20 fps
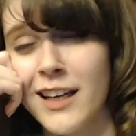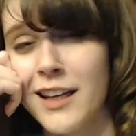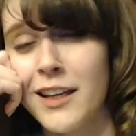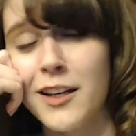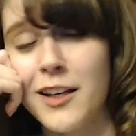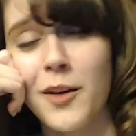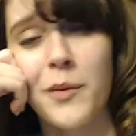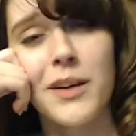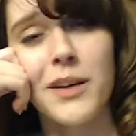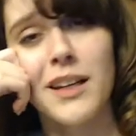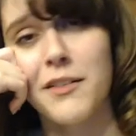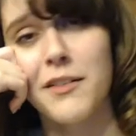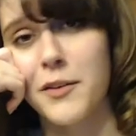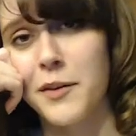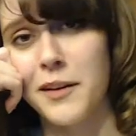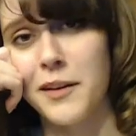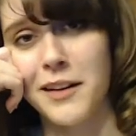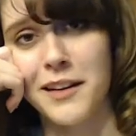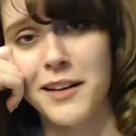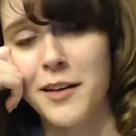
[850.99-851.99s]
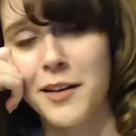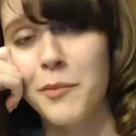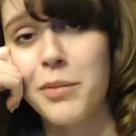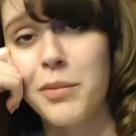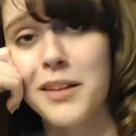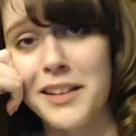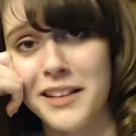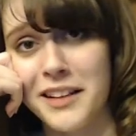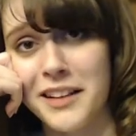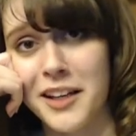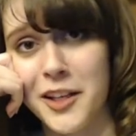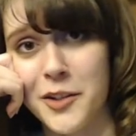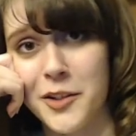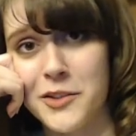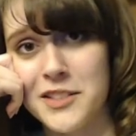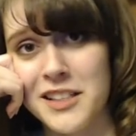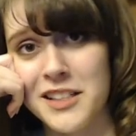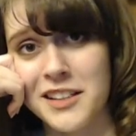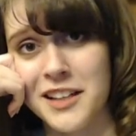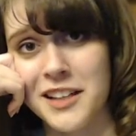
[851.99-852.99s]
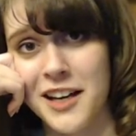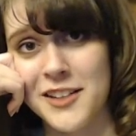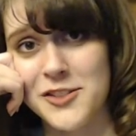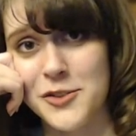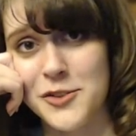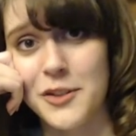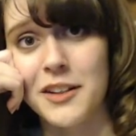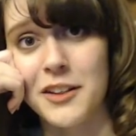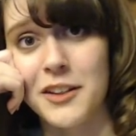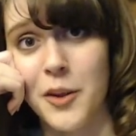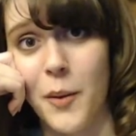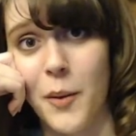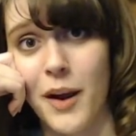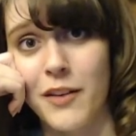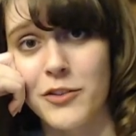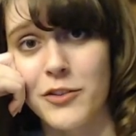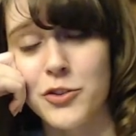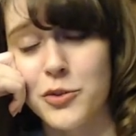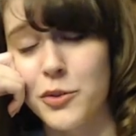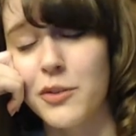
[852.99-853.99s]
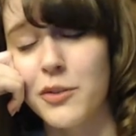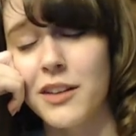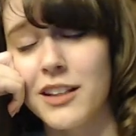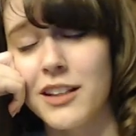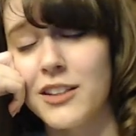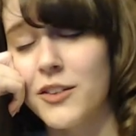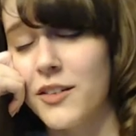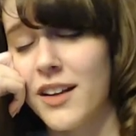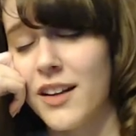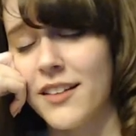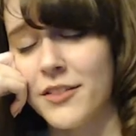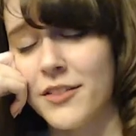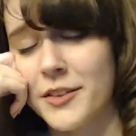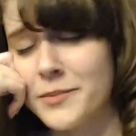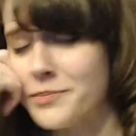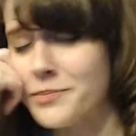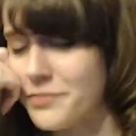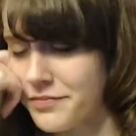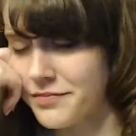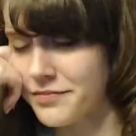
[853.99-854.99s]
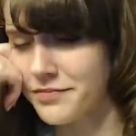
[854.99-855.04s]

we never really completely understand Katsura, though I truly do love him.